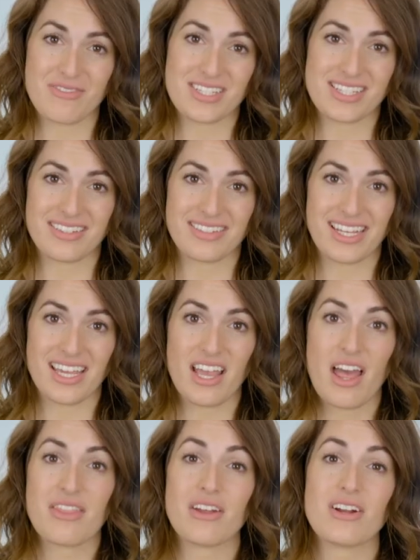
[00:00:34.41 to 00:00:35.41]
facility,
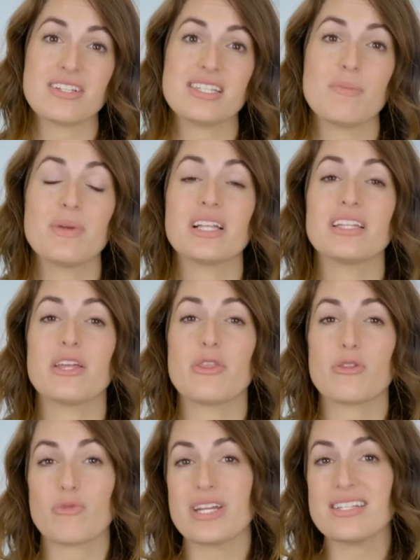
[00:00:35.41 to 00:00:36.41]
there are typically
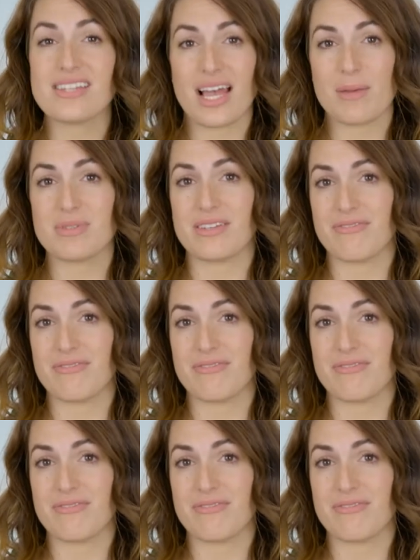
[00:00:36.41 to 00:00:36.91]
three types of